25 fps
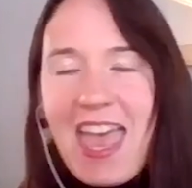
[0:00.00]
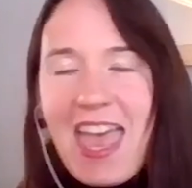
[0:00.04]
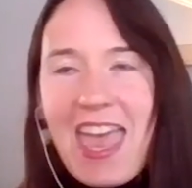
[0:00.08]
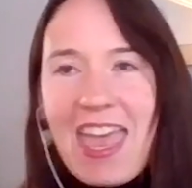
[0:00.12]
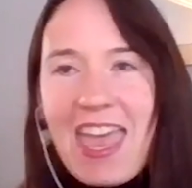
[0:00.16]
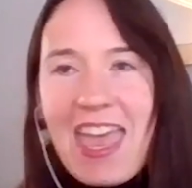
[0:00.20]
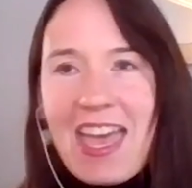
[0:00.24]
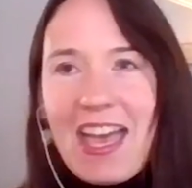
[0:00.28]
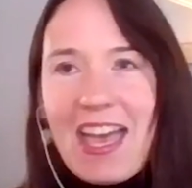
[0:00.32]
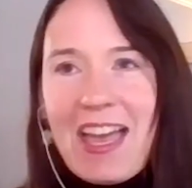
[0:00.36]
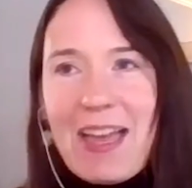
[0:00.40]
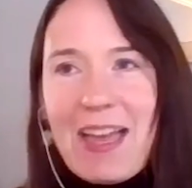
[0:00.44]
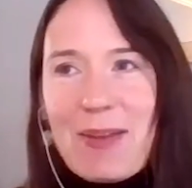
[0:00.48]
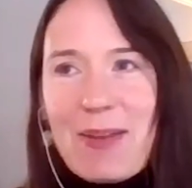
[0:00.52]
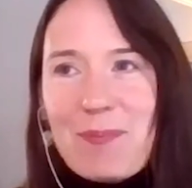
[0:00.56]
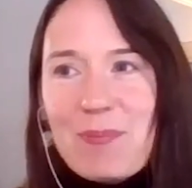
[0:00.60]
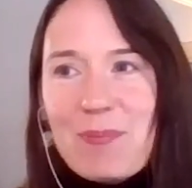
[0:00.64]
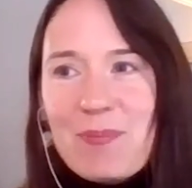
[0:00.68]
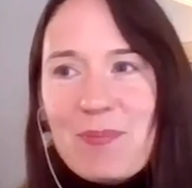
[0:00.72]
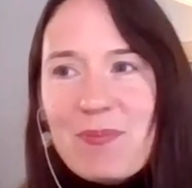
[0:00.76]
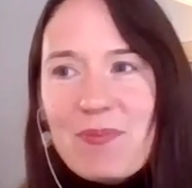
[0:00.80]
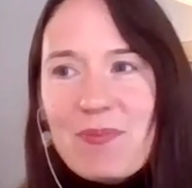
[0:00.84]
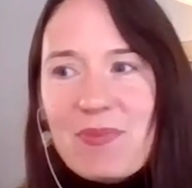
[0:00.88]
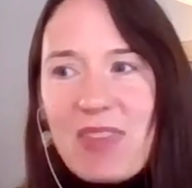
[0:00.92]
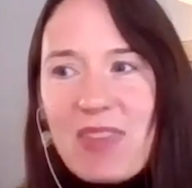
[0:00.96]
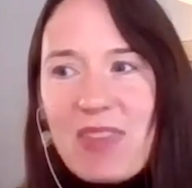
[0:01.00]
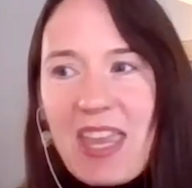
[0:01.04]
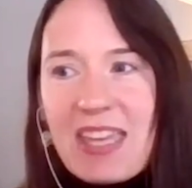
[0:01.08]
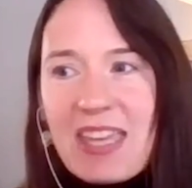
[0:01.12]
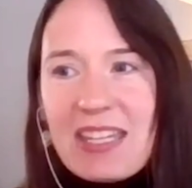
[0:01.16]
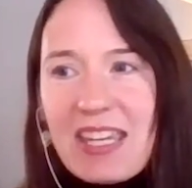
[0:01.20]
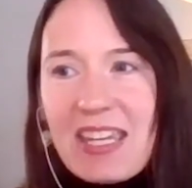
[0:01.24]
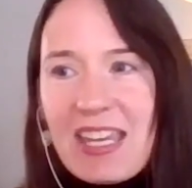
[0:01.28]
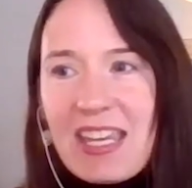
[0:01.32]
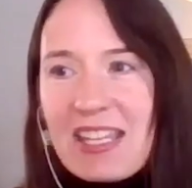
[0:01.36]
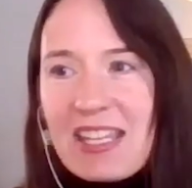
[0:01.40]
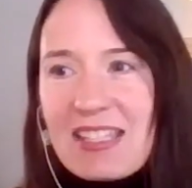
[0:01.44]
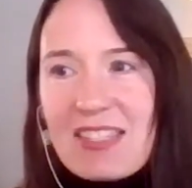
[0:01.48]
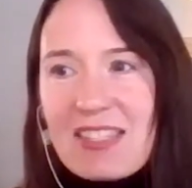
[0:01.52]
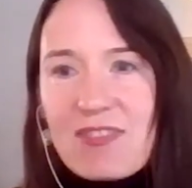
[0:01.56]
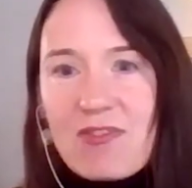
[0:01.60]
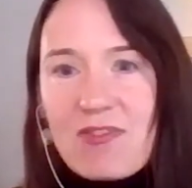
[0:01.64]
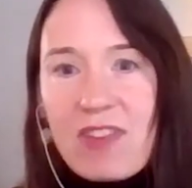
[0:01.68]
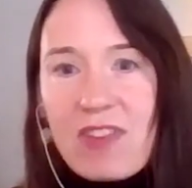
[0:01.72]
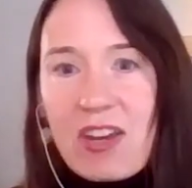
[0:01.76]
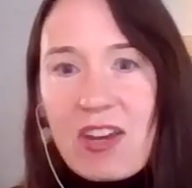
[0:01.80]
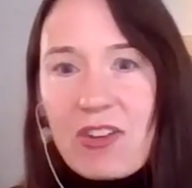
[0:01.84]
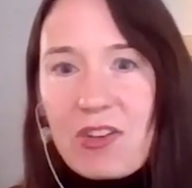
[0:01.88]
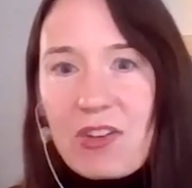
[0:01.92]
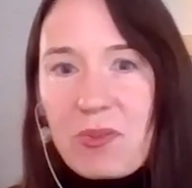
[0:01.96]
It's
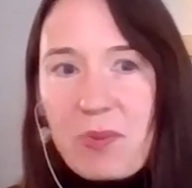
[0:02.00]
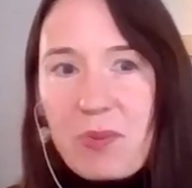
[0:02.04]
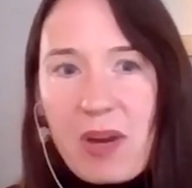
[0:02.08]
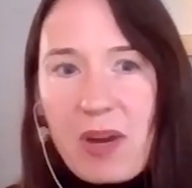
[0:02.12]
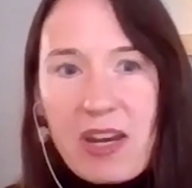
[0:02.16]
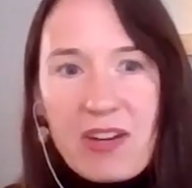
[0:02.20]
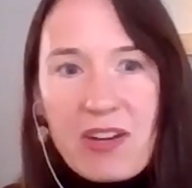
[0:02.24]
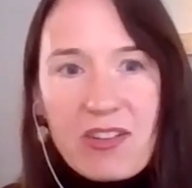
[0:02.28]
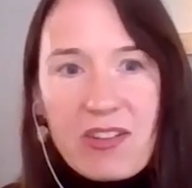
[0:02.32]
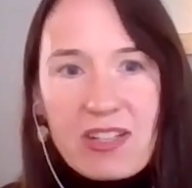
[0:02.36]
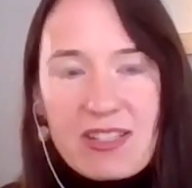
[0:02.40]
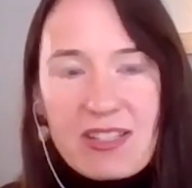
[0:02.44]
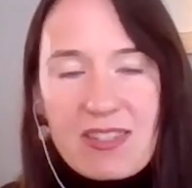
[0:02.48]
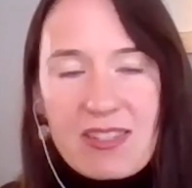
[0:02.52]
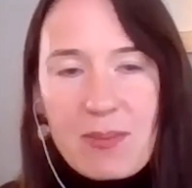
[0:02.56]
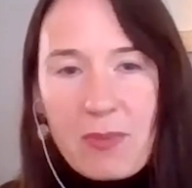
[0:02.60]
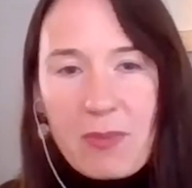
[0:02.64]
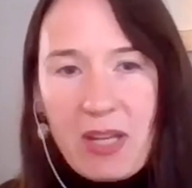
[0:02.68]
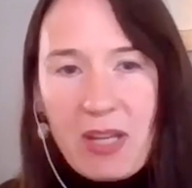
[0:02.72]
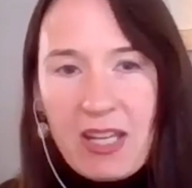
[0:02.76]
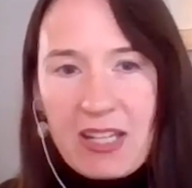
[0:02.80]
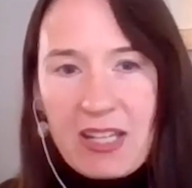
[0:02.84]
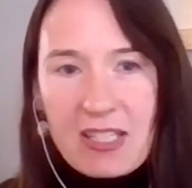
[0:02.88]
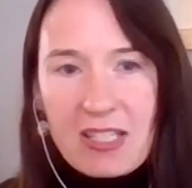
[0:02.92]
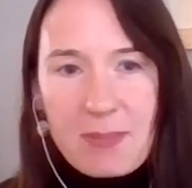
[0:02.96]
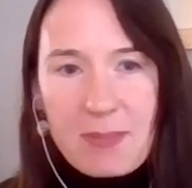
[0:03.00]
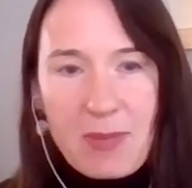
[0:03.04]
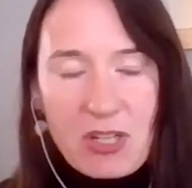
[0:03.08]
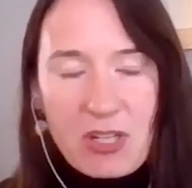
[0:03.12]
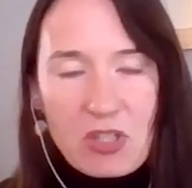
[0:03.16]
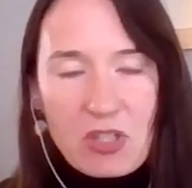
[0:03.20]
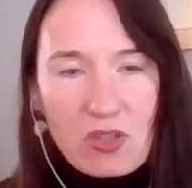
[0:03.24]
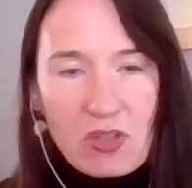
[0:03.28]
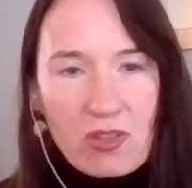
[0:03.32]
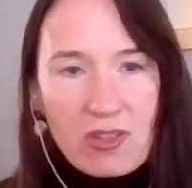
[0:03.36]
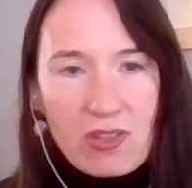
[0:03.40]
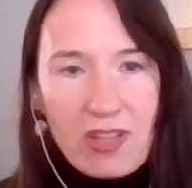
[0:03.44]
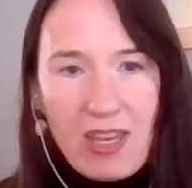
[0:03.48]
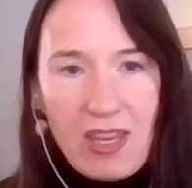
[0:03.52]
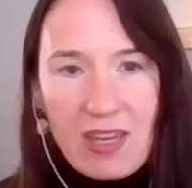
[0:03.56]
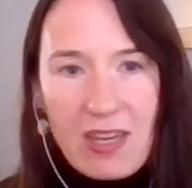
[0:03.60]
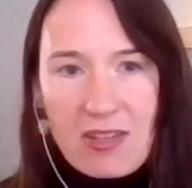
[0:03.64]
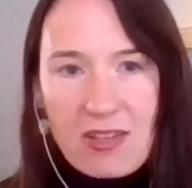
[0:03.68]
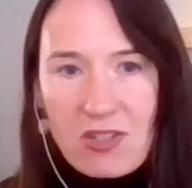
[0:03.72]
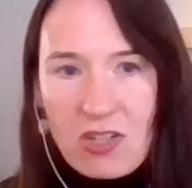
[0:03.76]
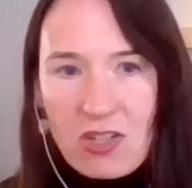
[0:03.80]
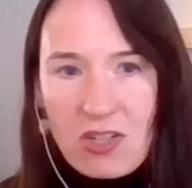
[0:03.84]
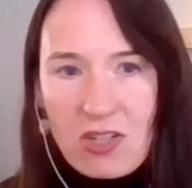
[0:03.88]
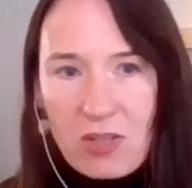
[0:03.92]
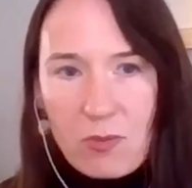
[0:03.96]
very rare. It's some kind of special
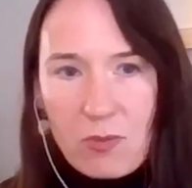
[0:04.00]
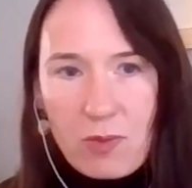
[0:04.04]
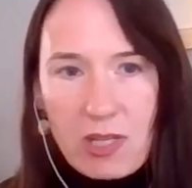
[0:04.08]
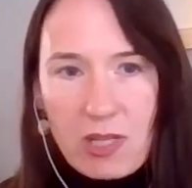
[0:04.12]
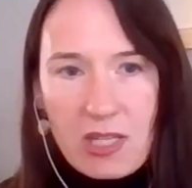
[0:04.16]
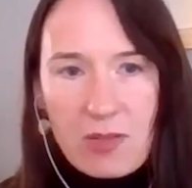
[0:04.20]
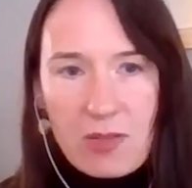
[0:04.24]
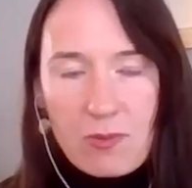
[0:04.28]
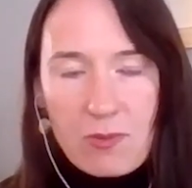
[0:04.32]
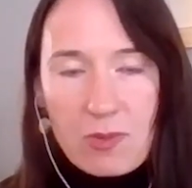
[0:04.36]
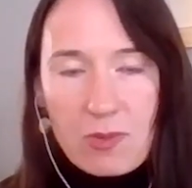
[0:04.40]
occasion. We